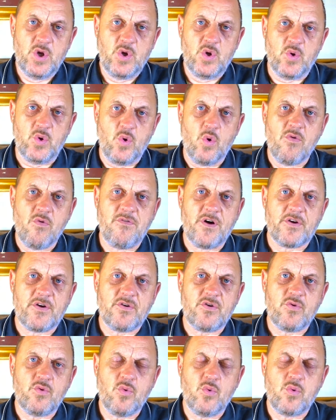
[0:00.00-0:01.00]
who
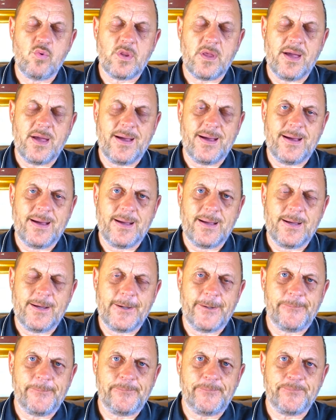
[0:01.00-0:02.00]
overruled
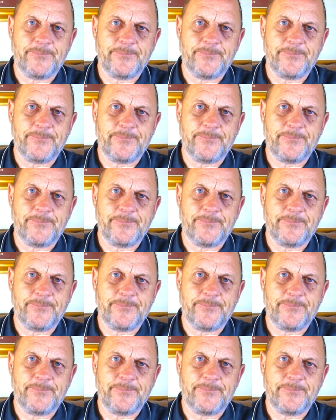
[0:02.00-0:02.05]
a